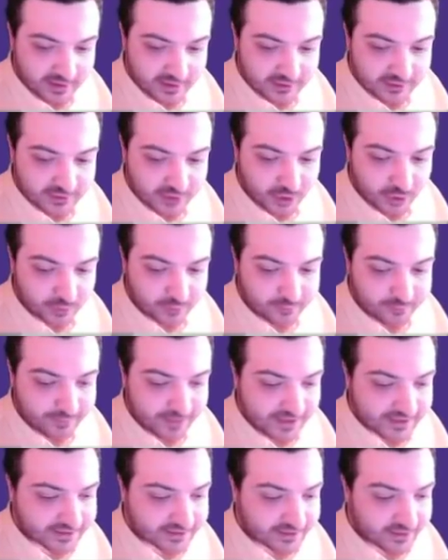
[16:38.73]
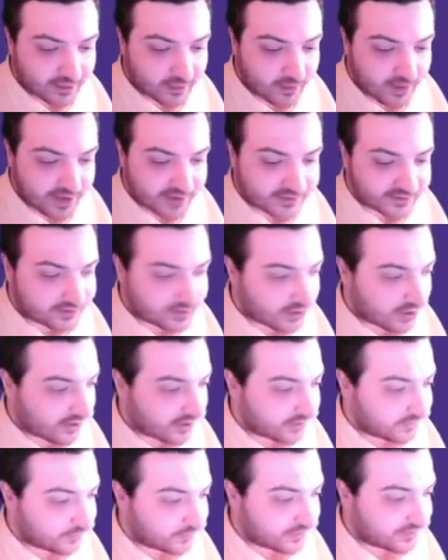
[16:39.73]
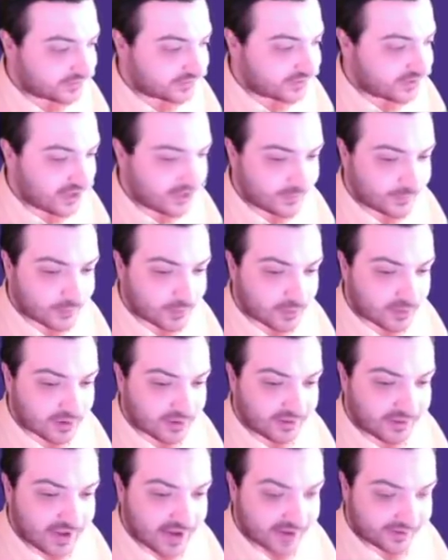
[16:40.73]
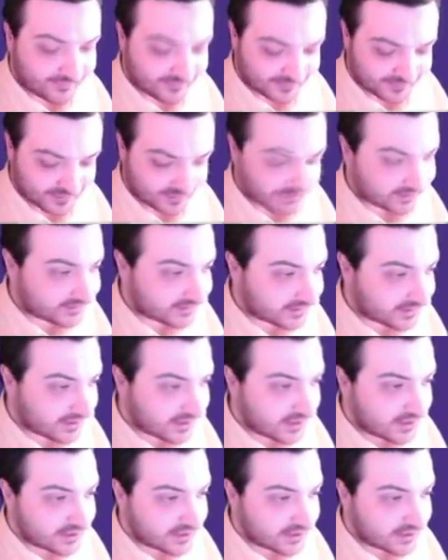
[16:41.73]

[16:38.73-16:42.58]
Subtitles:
So basically the way it started was d4 and knight f6,